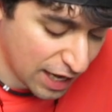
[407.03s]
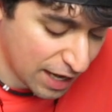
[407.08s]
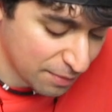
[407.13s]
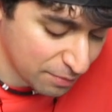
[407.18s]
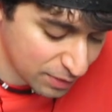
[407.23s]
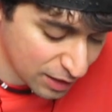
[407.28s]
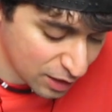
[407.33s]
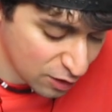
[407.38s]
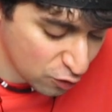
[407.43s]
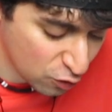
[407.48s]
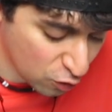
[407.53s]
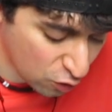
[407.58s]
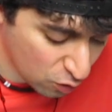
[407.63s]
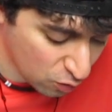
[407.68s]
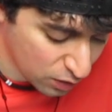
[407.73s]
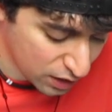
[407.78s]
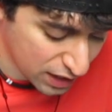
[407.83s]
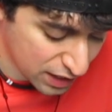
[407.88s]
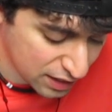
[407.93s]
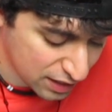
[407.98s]
I'm gonna go
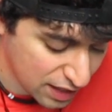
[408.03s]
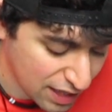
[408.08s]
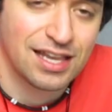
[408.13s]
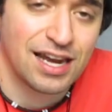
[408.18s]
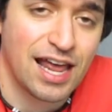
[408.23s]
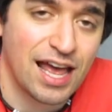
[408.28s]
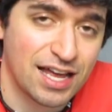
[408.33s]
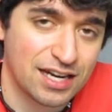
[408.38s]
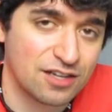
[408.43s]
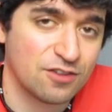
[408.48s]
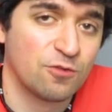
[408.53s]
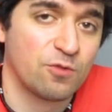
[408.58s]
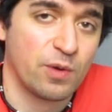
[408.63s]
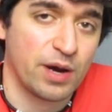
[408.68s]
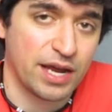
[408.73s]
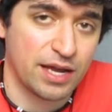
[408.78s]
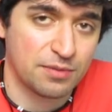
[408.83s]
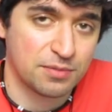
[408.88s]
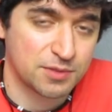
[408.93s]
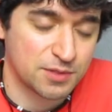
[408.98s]
with the land of
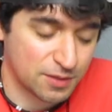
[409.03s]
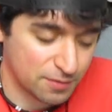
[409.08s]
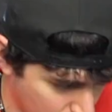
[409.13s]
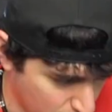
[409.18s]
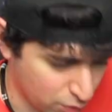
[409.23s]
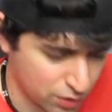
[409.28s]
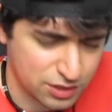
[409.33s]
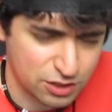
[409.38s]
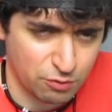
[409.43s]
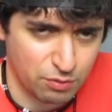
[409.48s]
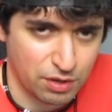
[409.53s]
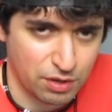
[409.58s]
waves. Or was it